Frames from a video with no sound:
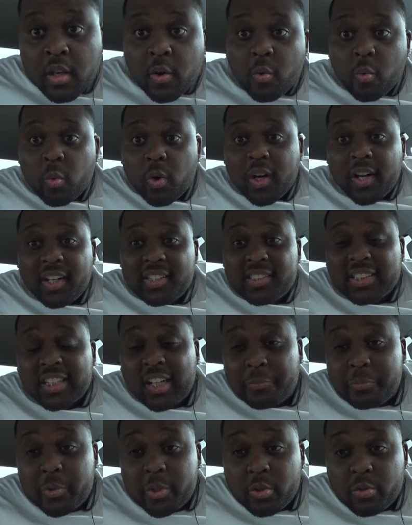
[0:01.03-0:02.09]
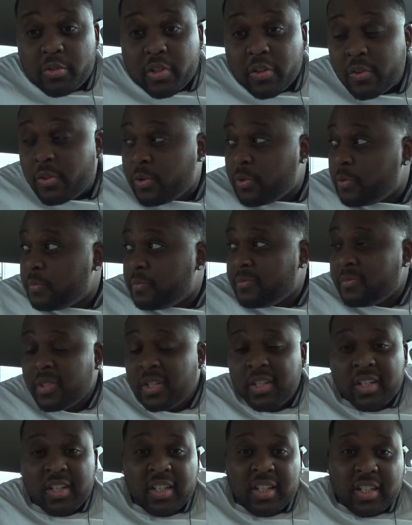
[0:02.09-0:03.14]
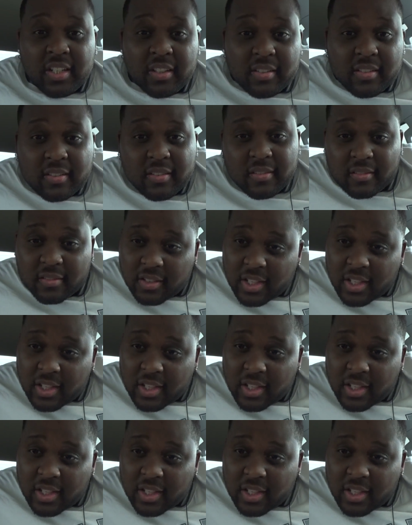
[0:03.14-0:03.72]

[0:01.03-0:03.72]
What is up, YouTube? It's